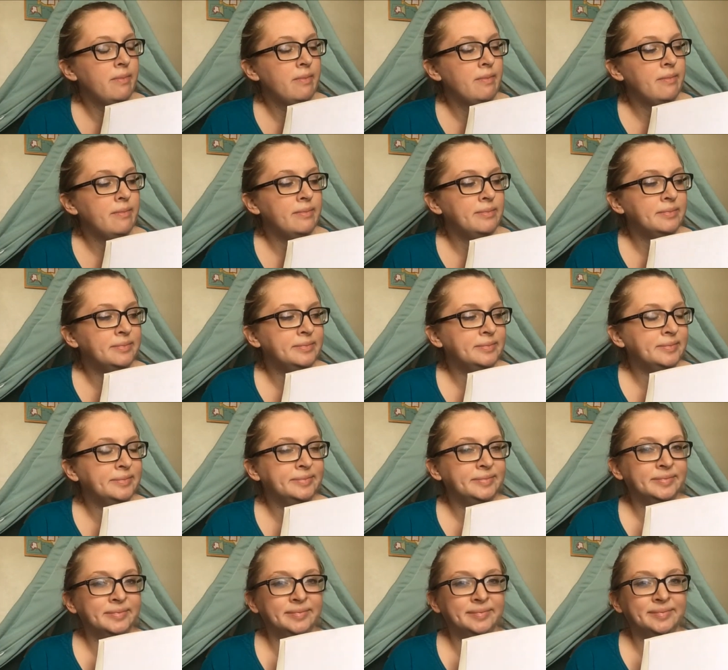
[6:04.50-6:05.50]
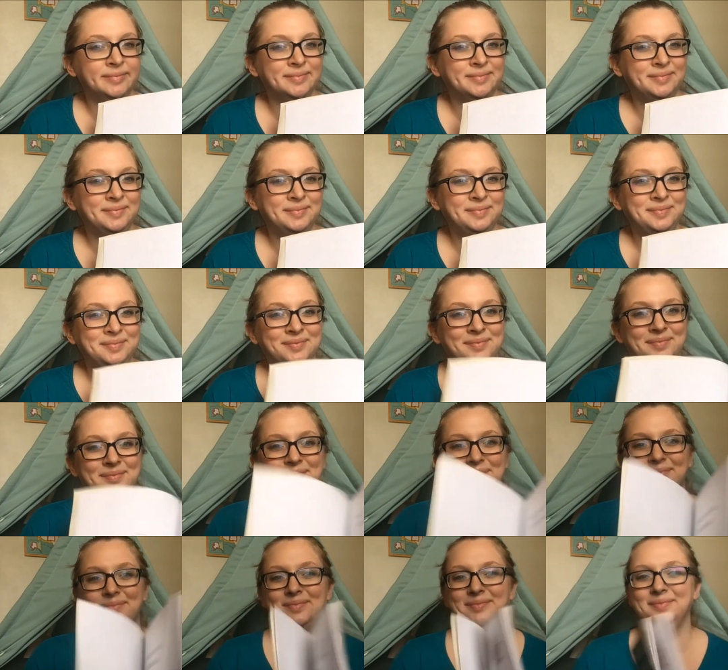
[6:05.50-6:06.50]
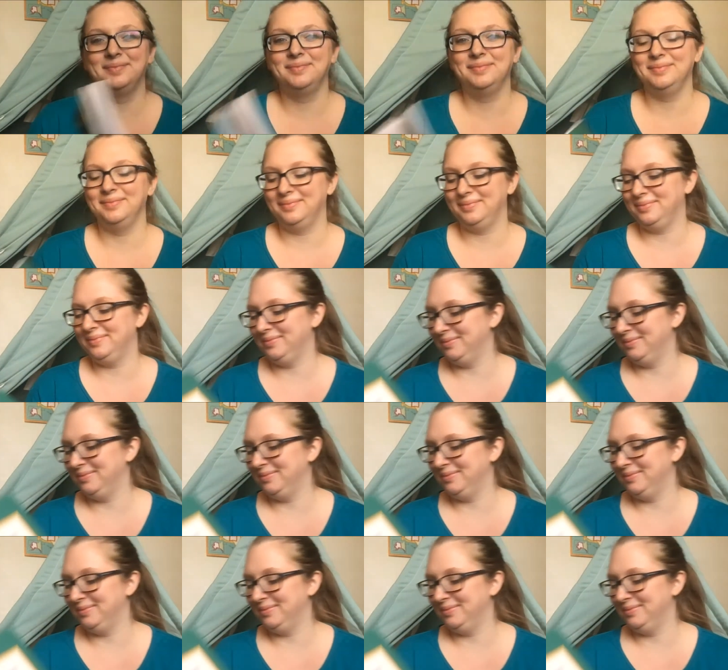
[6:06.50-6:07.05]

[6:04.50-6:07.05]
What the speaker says: [no speech]